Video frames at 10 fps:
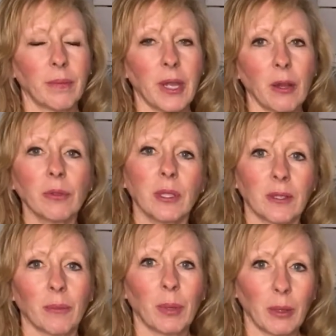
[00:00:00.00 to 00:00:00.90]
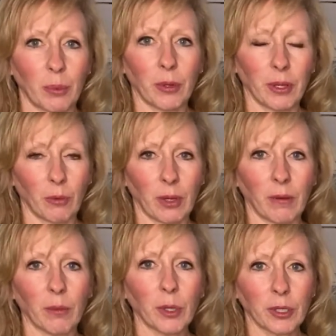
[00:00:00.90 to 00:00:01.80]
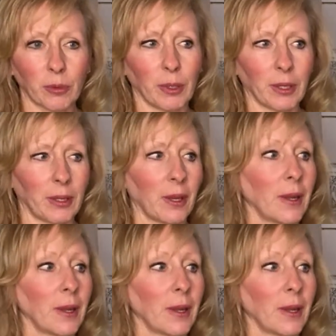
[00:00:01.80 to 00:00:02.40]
thousands of people that we have worked with,